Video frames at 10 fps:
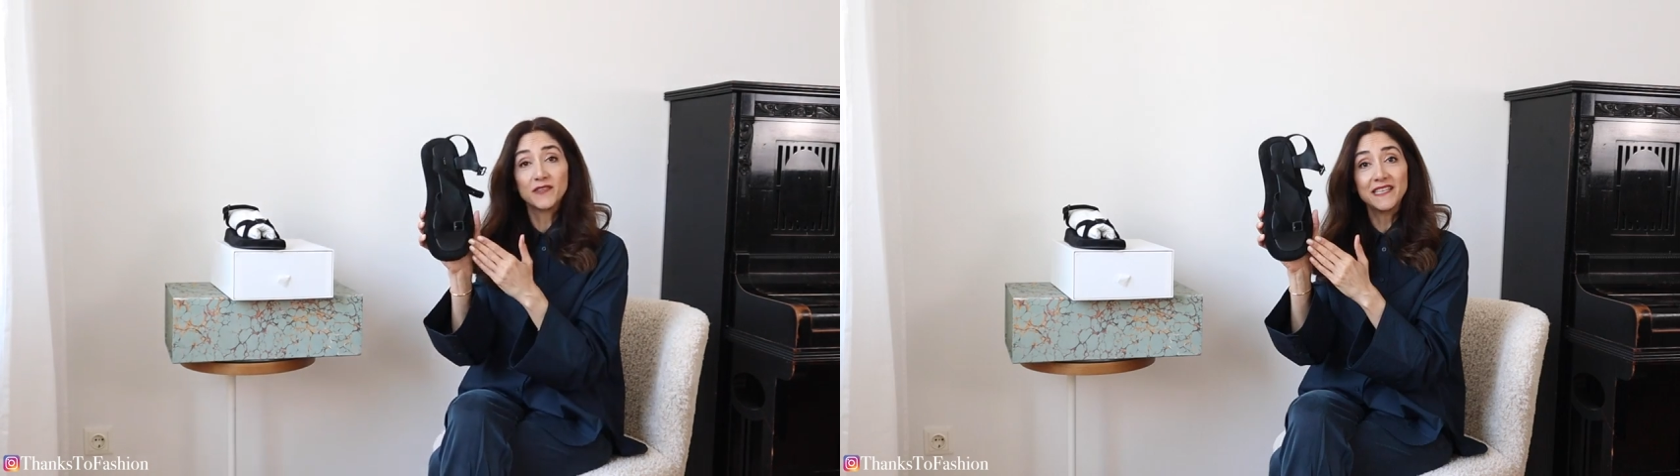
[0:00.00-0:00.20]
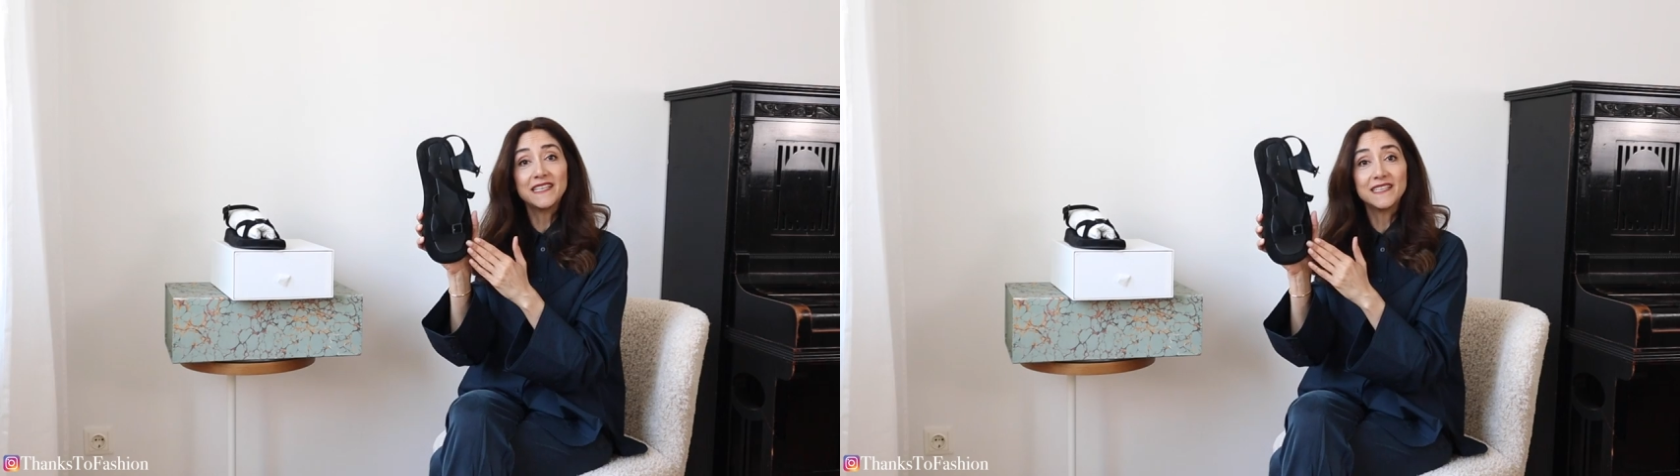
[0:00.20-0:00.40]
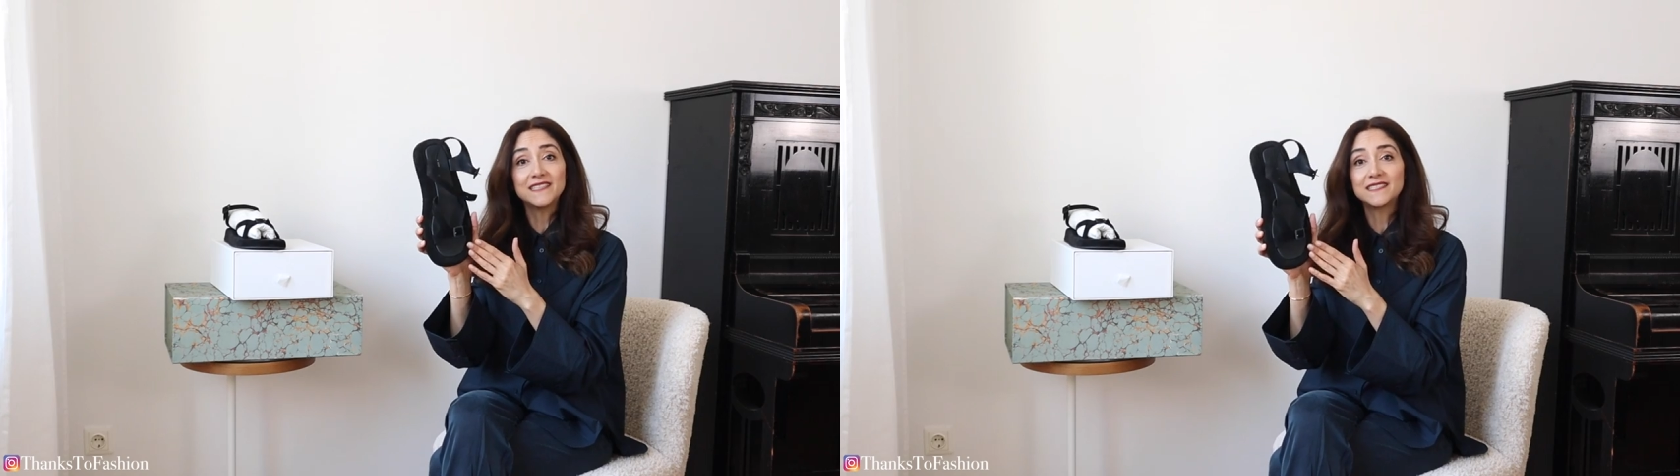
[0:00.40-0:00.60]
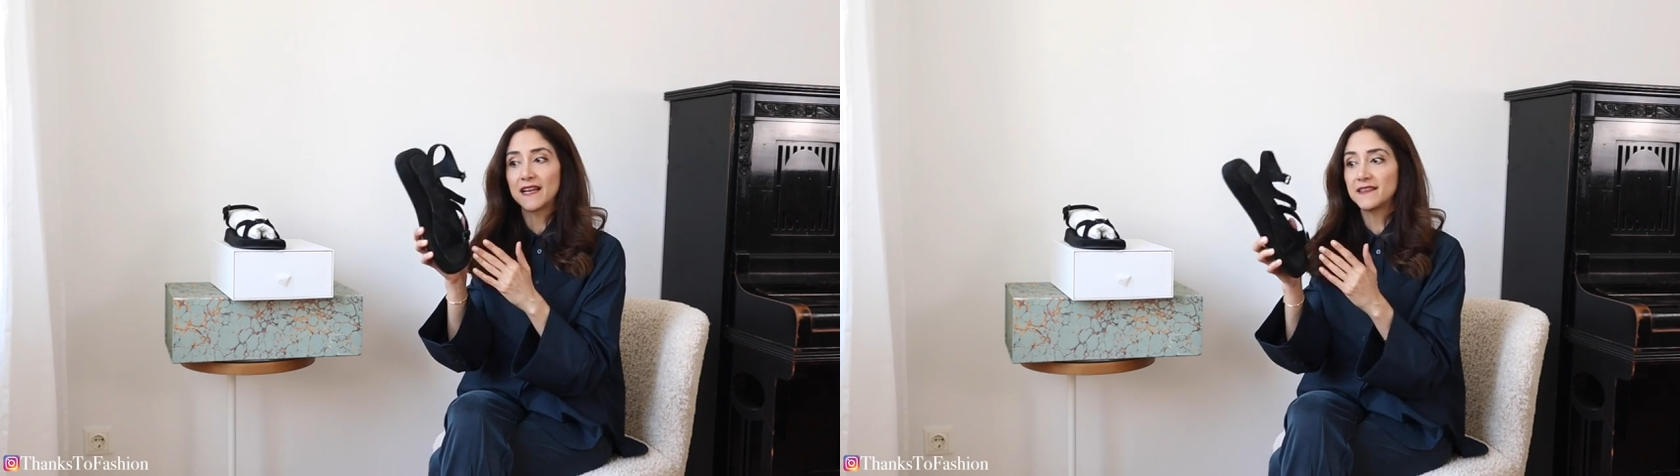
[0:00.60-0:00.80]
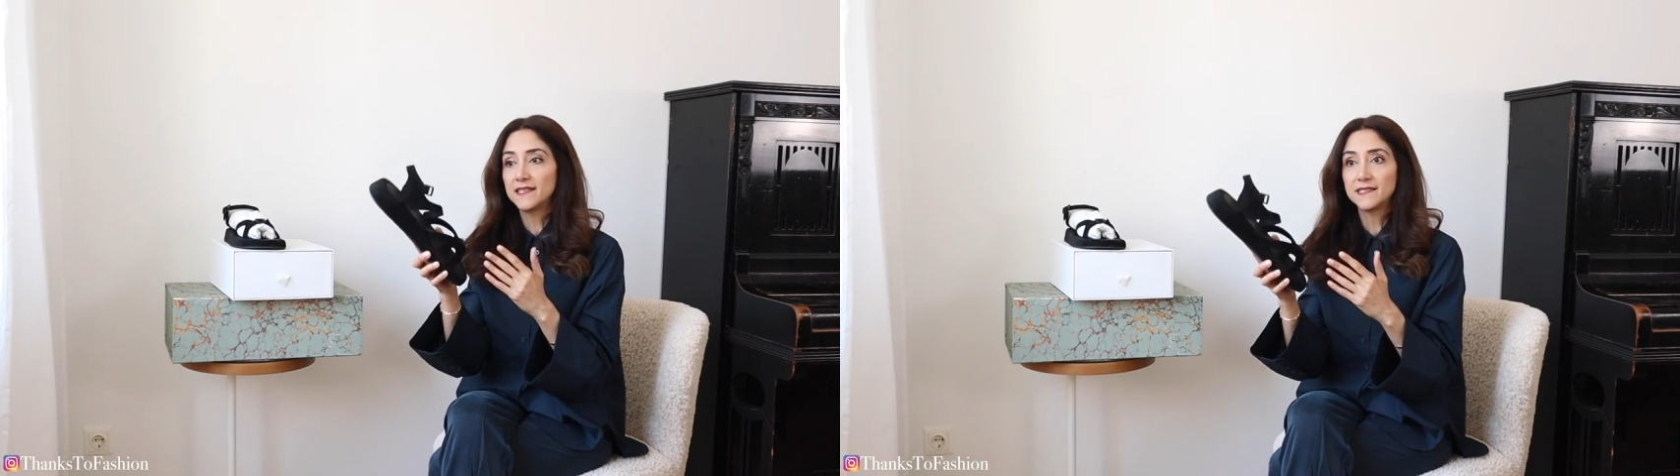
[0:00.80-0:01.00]
these
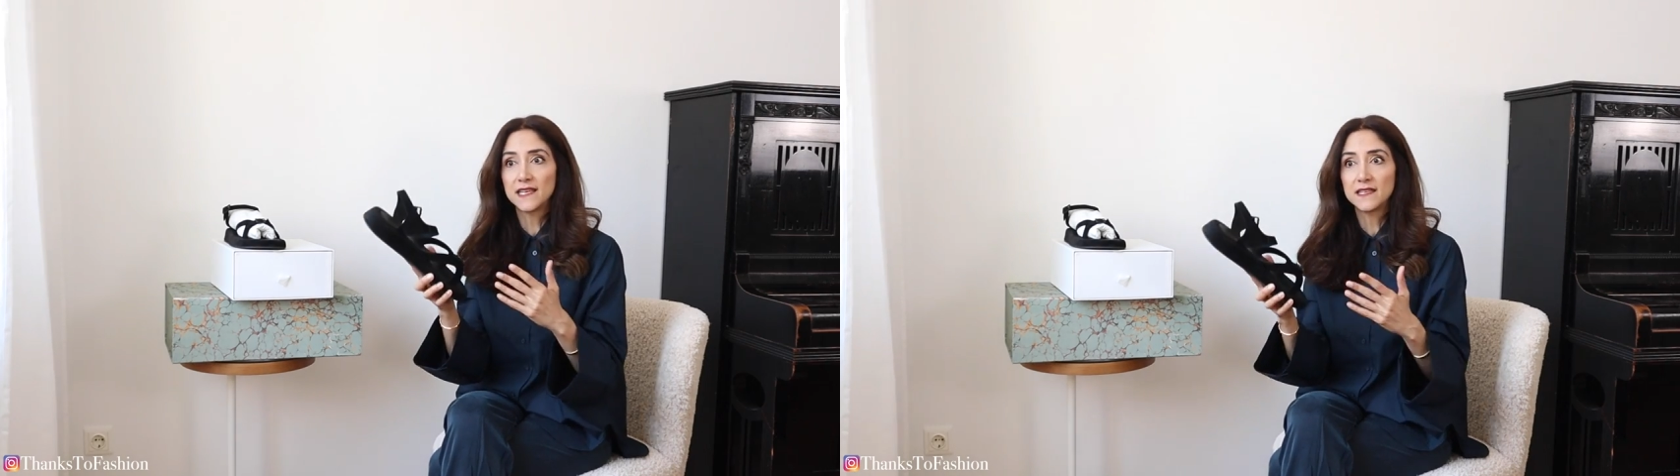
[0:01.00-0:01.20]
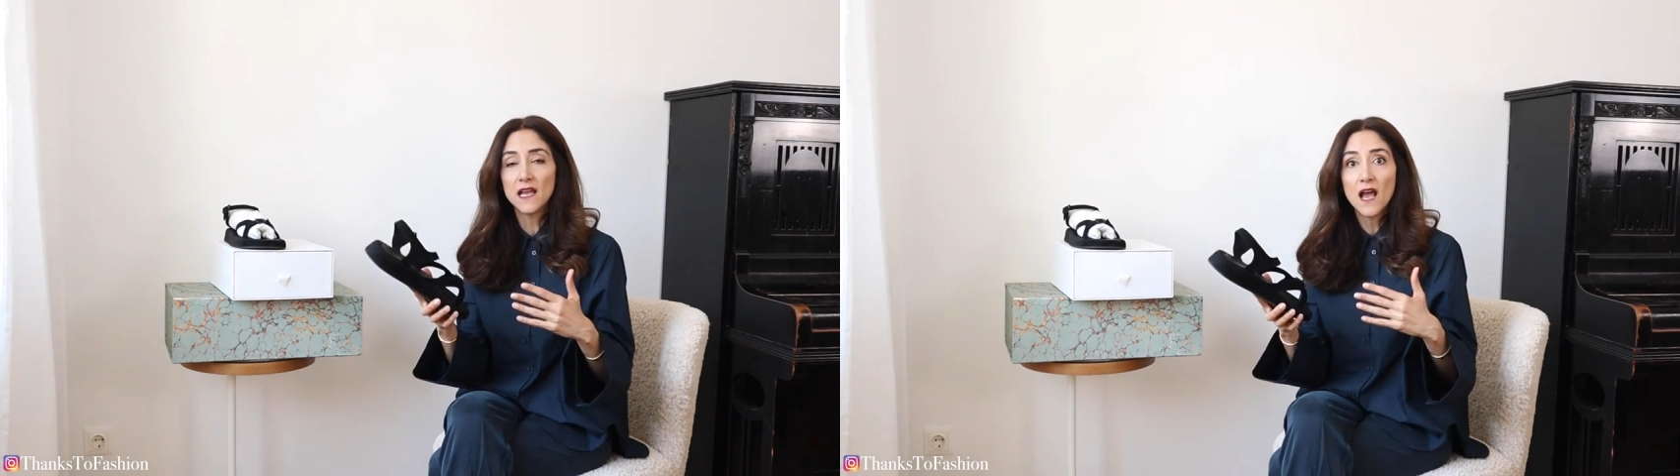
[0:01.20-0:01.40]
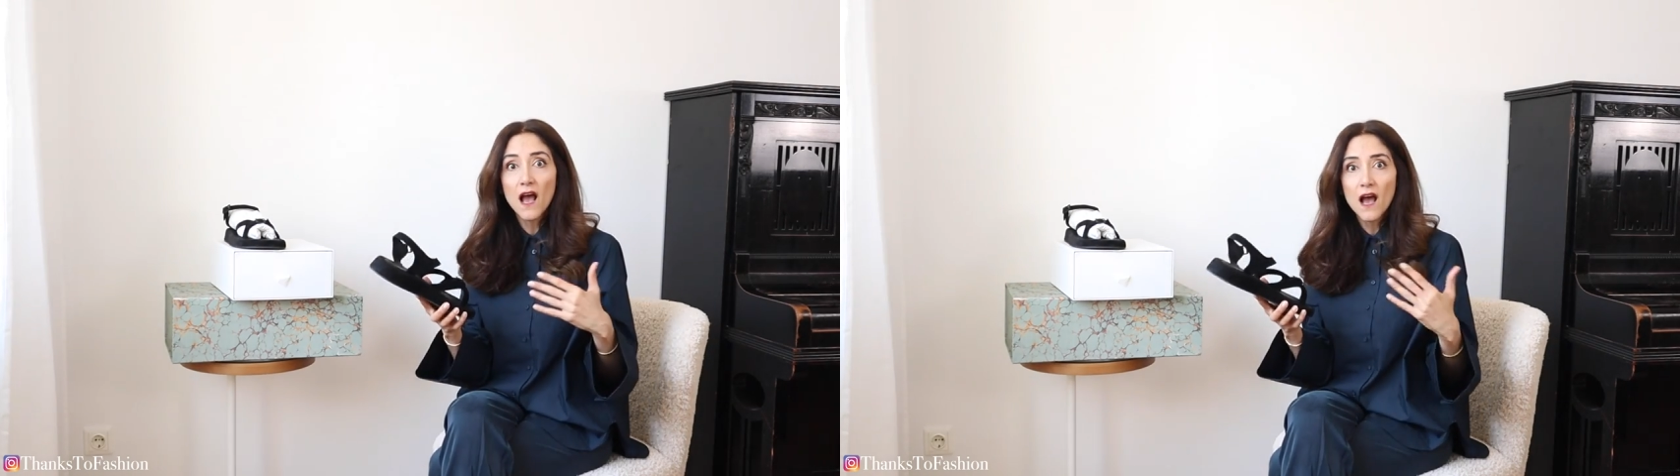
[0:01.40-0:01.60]
and he said,